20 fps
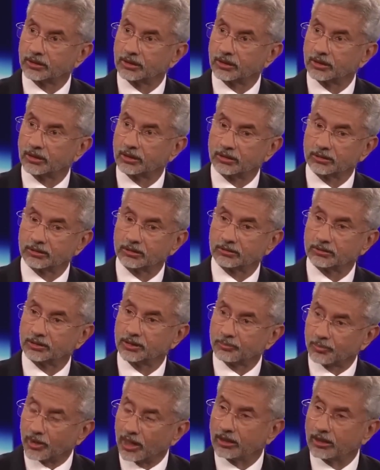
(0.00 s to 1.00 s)

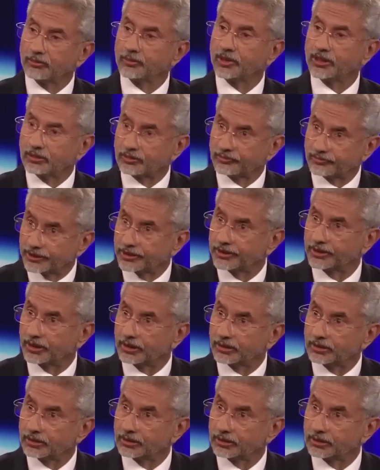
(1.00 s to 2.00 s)
the Parliament of India
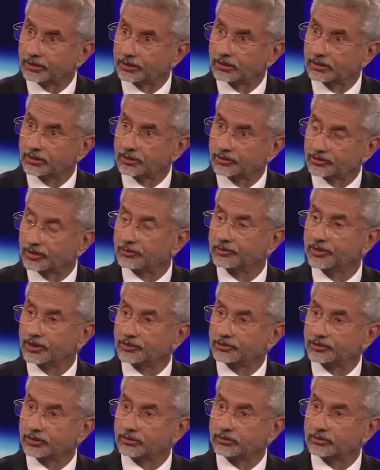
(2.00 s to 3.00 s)
some
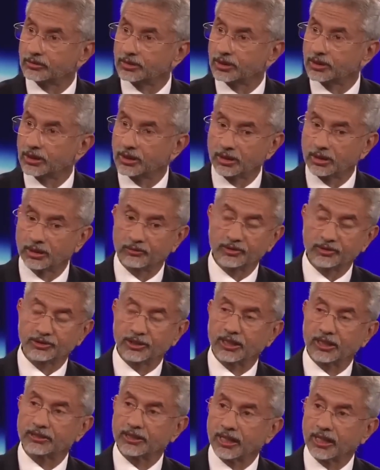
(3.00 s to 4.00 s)
years ago, which
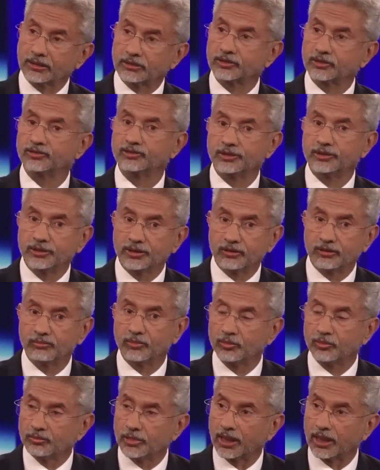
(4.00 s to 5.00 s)
attacked the city of
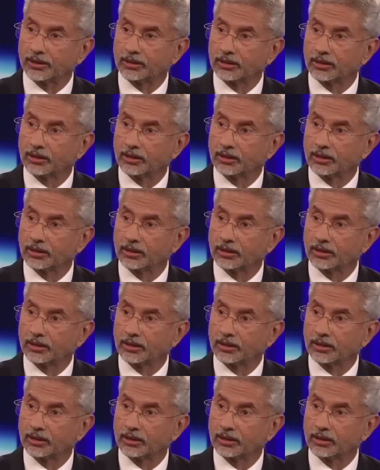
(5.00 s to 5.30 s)
Mumbai,